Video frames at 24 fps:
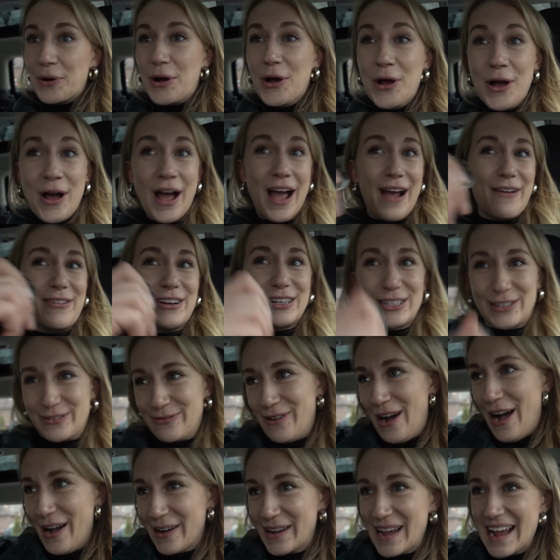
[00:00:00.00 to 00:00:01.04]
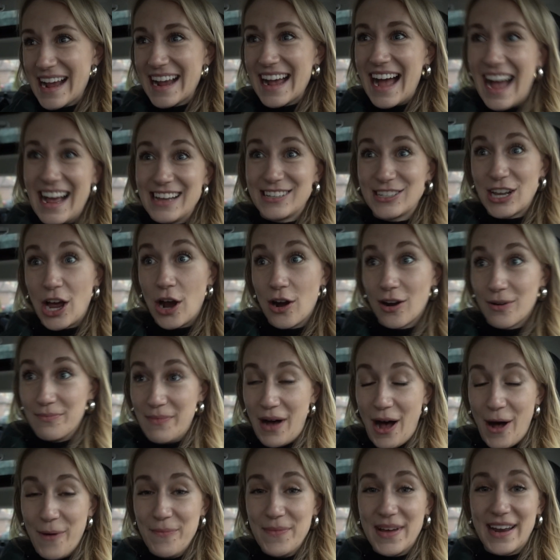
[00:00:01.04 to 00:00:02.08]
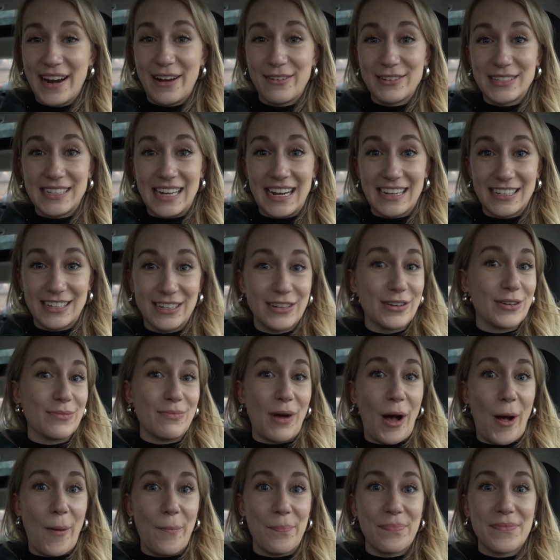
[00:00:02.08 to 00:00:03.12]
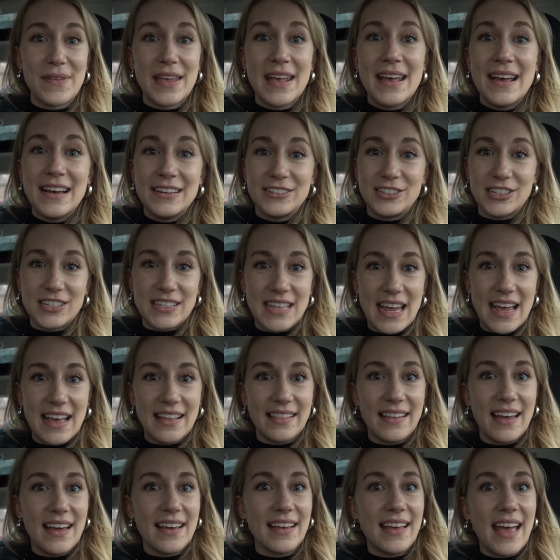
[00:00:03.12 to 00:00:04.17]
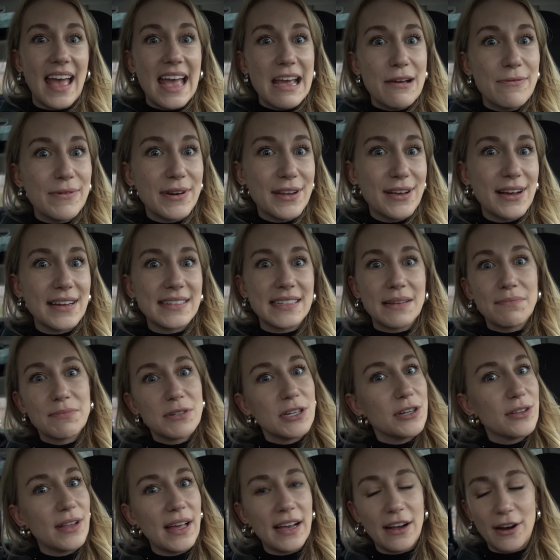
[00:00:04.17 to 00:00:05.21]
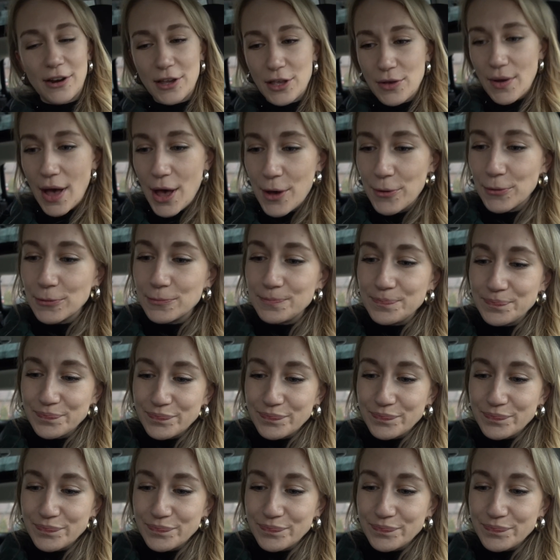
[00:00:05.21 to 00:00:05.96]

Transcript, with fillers: I was walking, I saw her mom and I was texting her mom just saying like, hey, what are you guys up to? Like, are you out?